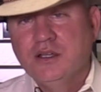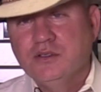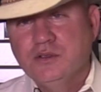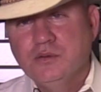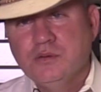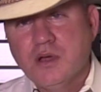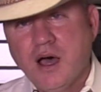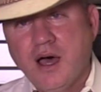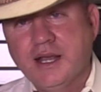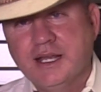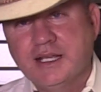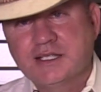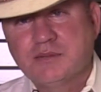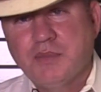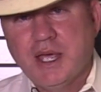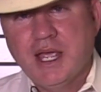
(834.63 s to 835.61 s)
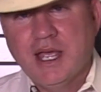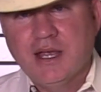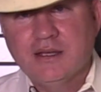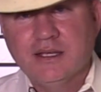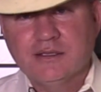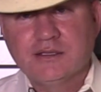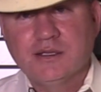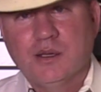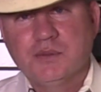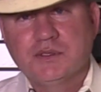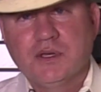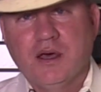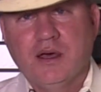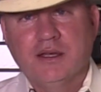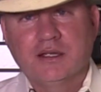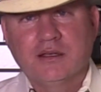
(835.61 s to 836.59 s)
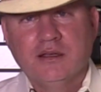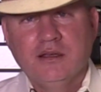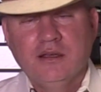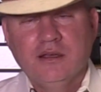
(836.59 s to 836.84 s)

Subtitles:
do not expand at subsonic